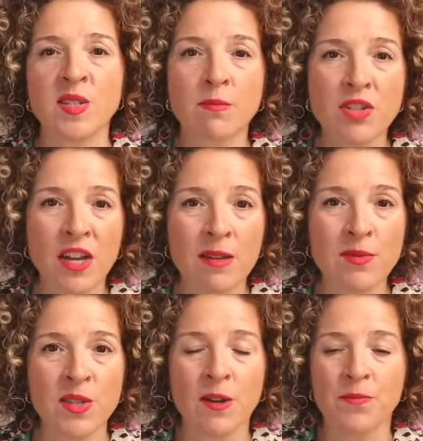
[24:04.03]

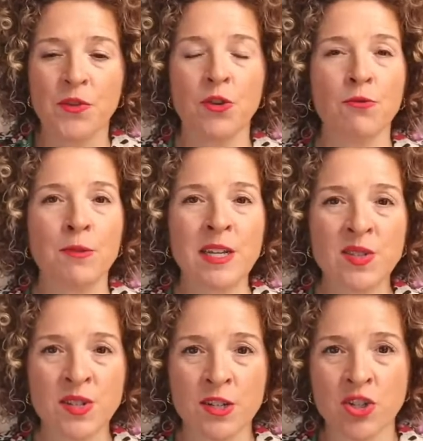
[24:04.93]
sometimes your
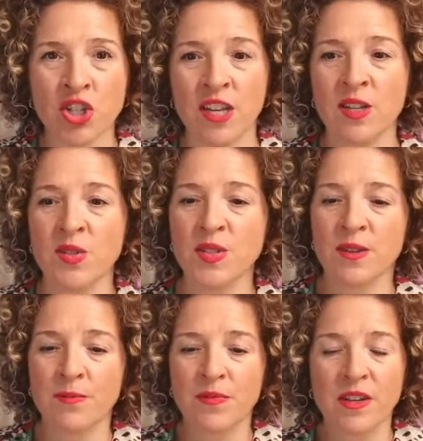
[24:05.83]
research is
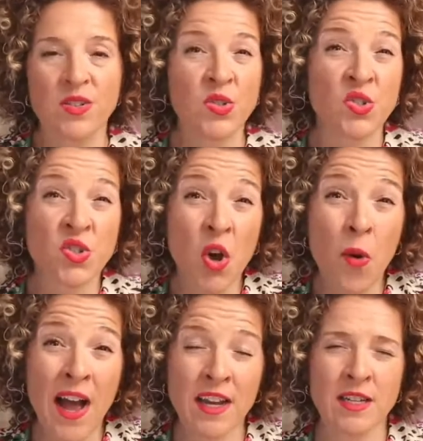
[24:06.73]

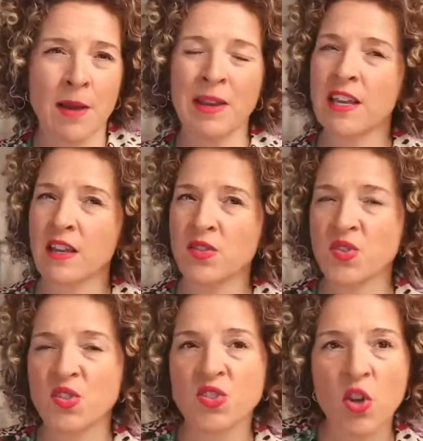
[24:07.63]
so academic and
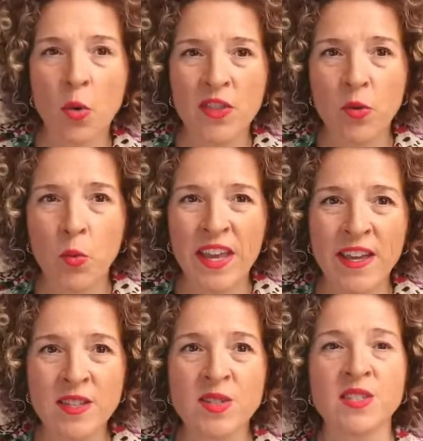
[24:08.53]
so in the
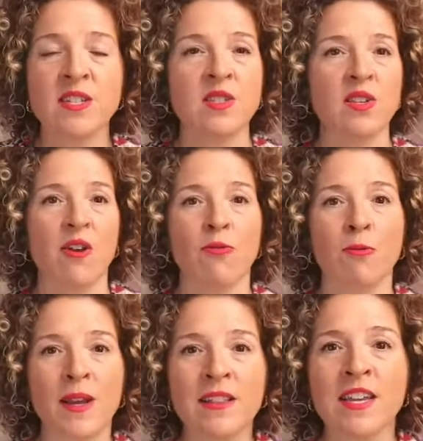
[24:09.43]
weeds that it's
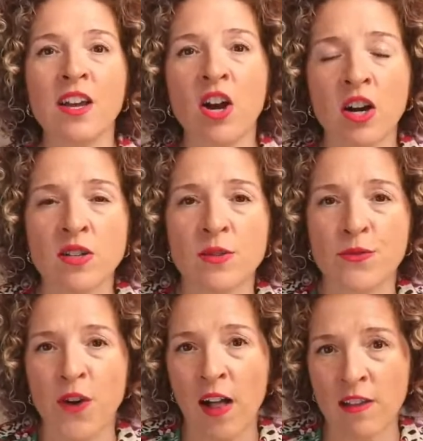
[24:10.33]
really hard to
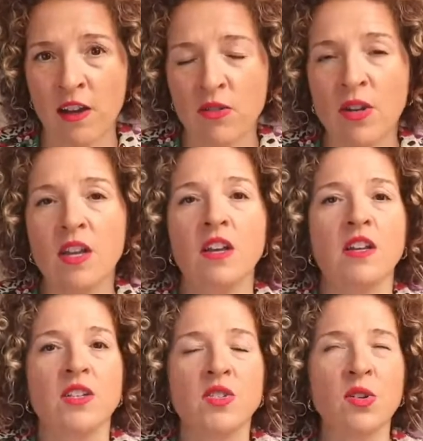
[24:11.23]
follow.
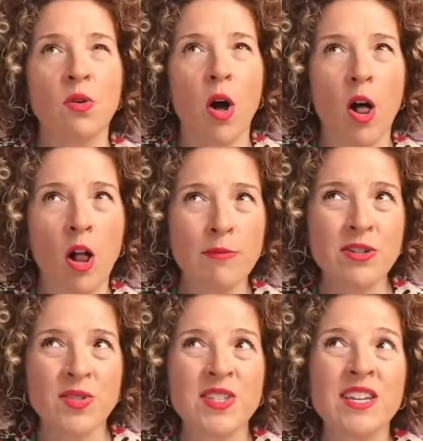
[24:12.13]
So you
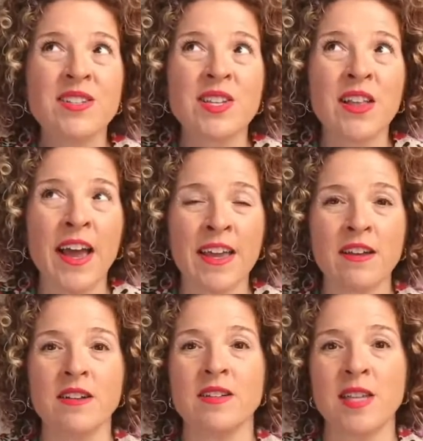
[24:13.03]
almost need to
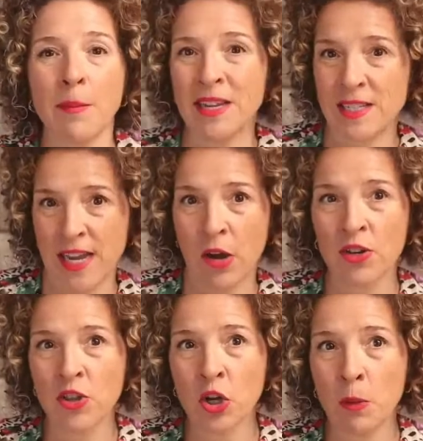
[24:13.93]
like dumb it
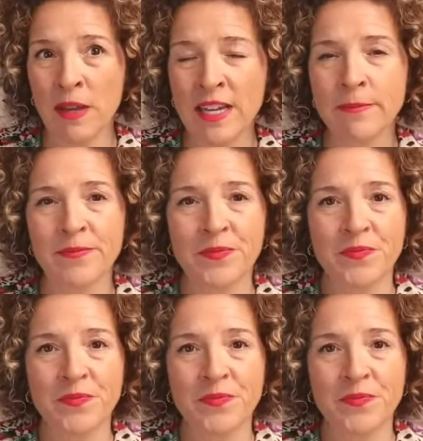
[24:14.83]
down a little bit